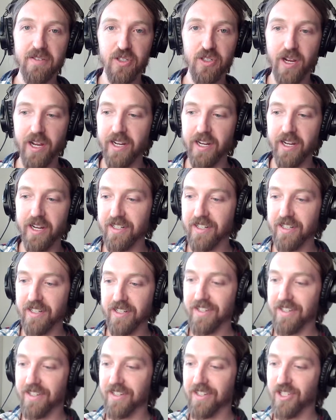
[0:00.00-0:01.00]
try
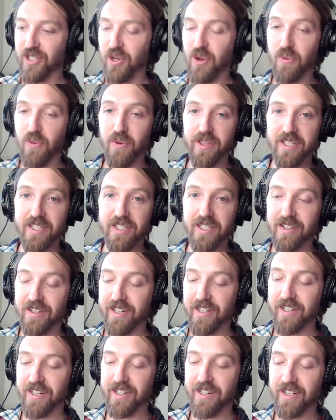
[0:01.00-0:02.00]
and show what these are
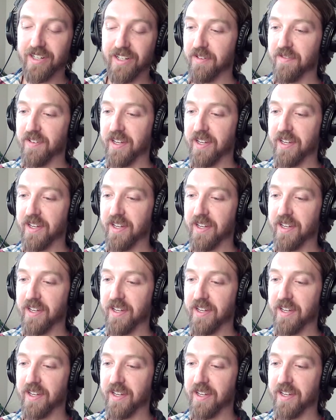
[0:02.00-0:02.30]
capable of,